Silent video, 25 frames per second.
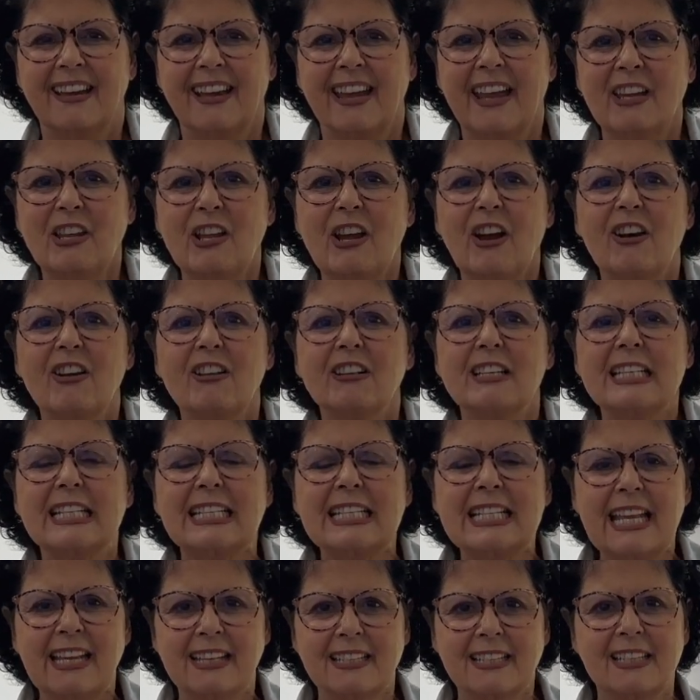Hey y'all,
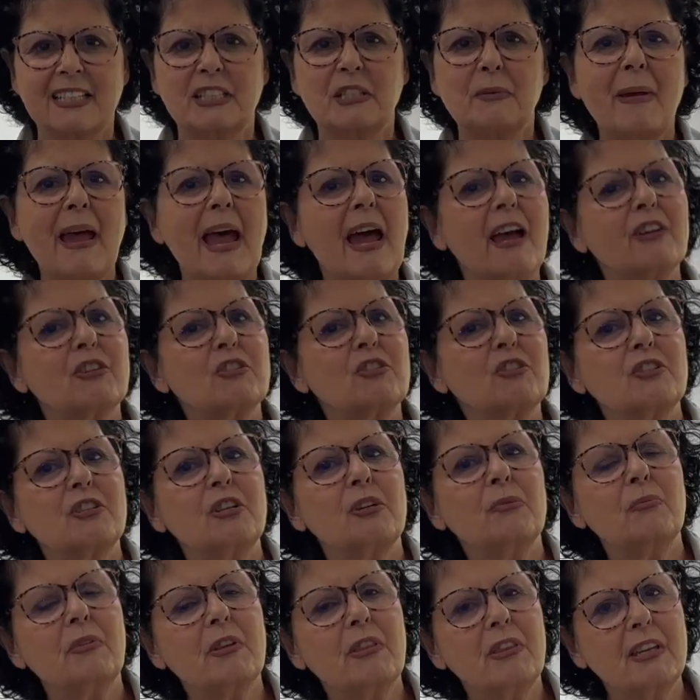it's Nancy
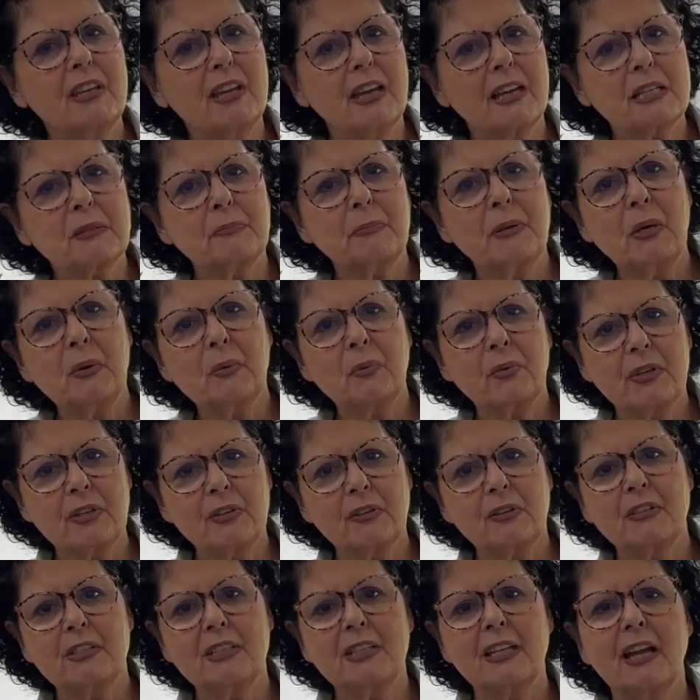Sebastian with eXp
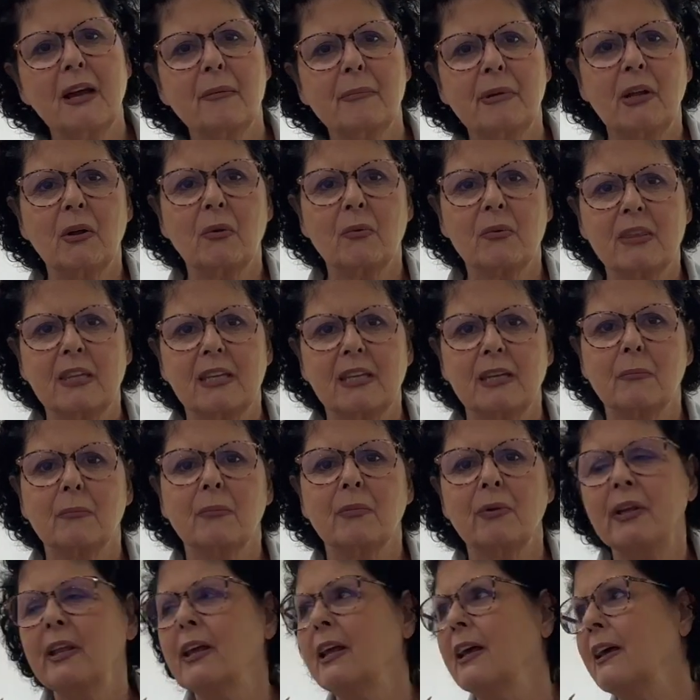Realty. I'm here with Kim
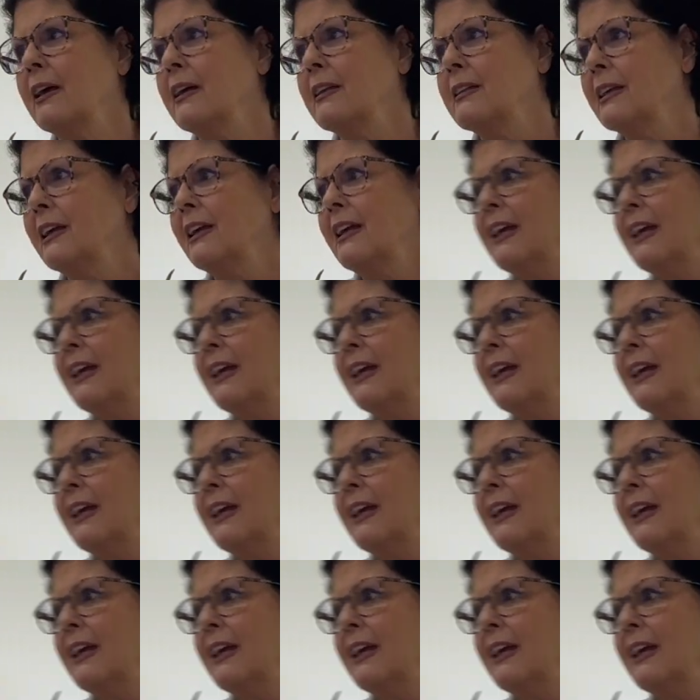Burnett